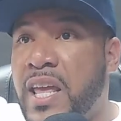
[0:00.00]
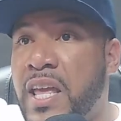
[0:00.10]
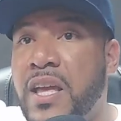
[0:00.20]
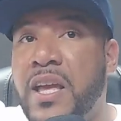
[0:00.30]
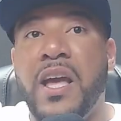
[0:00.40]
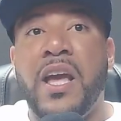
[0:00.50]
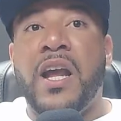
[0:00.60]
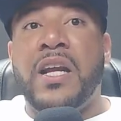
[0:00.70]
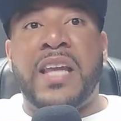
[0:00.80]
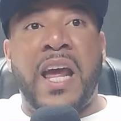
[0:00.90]
that's when it
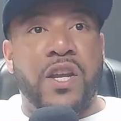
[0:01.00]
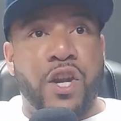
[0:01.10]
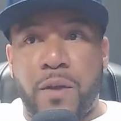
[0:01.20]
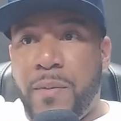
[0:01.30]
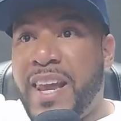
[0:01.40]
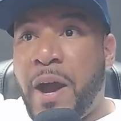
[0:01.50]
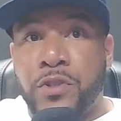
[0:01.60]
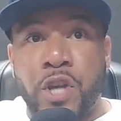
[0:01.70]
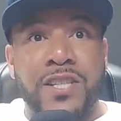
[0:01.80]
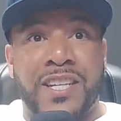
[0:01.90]
went crazy. You know what I mean? They
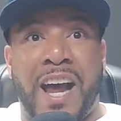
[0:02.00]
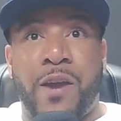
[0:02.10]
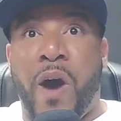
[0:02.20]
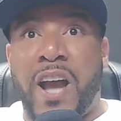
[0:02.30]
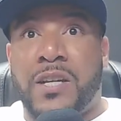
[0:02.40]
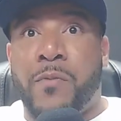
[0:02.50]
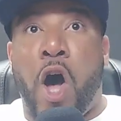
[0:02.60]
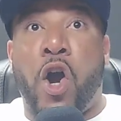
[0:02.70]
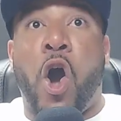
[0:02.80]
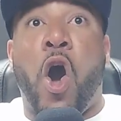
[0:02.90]
was awesome. I watched them
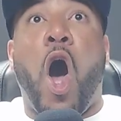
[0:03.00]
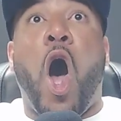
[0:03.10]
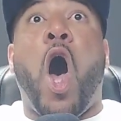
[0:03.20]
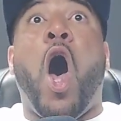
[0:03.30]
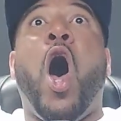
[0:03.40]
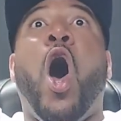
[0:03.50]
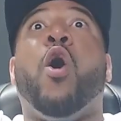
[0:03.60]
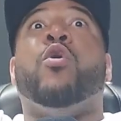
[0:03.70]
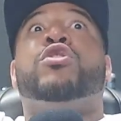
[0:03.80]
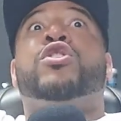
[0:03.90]
all go,
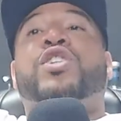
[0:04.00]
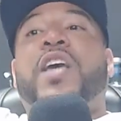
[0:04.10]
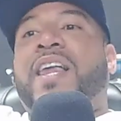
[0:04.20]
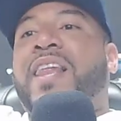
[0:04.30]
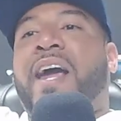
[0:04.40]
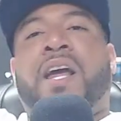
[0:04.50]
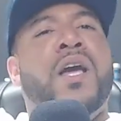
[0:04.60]
oh shit, like